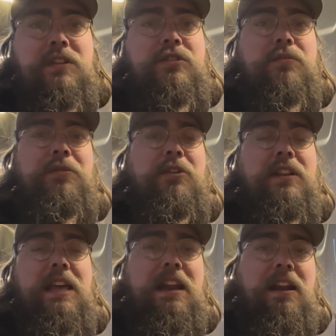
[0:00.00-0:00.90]

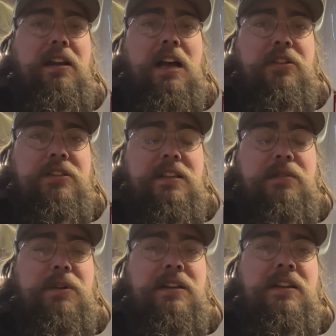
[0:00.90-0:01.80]
distributed that out a
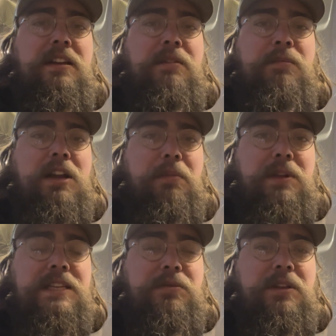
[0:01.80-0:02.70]
little bit. But yeah,
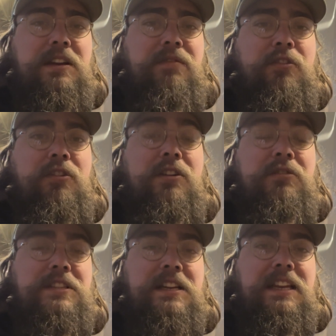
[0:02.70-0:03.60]
pleased with it. If you're
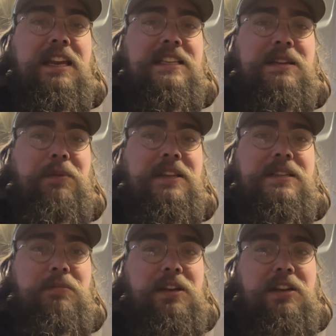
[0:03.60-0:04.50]
interested in getting something
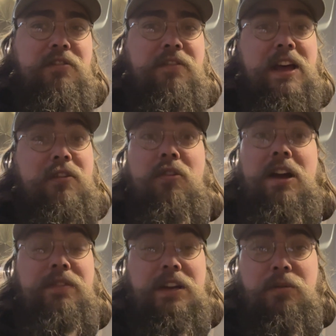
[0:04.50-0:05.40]
similar in your van or
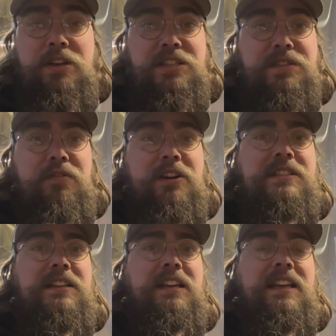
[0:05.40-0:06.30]
have any questions for
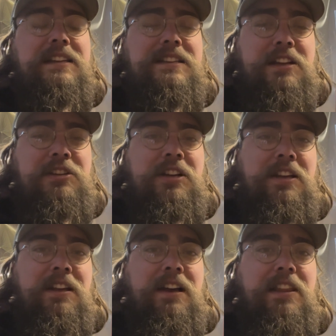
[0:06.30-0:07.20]
us, then get in touch.
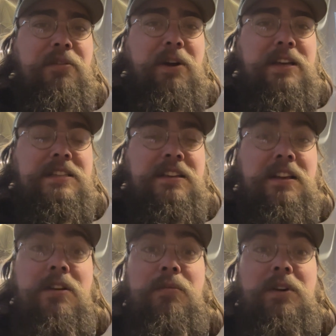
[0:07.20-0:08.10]
Otherwise,
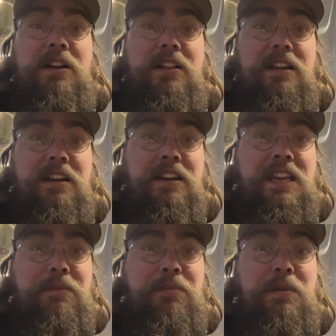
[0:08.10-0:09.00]
we'll uh,
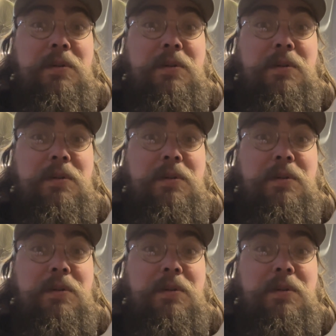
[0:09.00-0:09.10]
keep